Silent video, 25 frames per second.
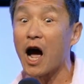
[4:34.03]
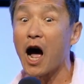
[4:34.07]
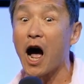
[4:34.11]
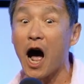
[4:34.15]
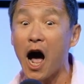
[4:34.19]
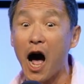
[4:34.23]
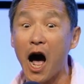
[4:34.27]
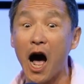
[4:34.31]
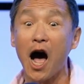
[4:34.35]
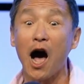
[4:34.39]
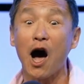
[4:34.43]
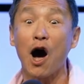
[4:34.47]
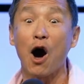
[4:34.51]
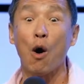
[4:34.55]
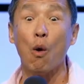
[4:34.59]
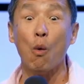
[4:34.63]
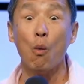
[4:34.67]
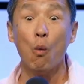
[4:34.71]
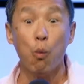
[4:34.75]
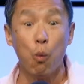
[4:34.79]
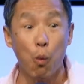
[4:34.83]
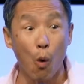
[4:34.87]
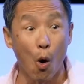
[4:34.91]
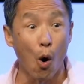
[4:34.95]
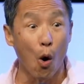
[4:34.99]
a
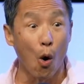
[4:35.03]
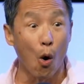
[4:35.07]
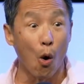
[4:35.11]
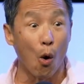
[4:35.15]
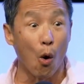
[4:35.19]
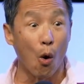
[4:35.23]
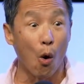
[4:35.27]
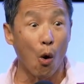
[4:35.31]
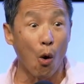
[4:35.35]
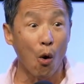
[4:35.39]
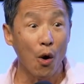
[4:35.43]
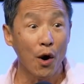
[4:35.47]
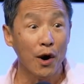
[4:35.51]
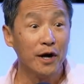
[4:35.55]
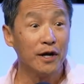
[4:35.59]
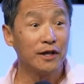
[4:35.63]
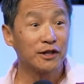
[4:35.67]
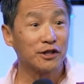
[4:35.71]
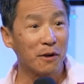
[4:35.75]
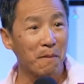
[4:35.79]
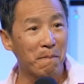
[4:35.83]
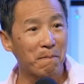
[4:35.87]
war to